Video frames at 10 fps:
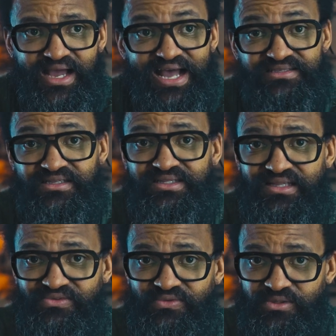as the
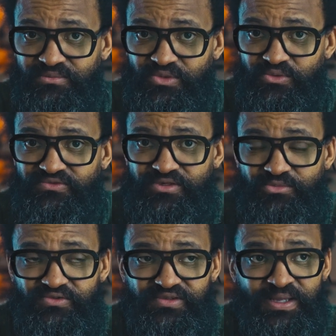default mode for a
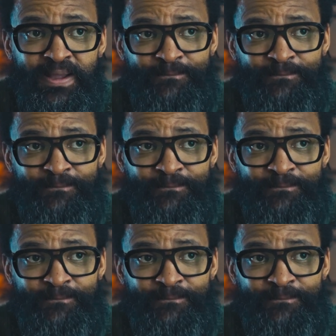movie,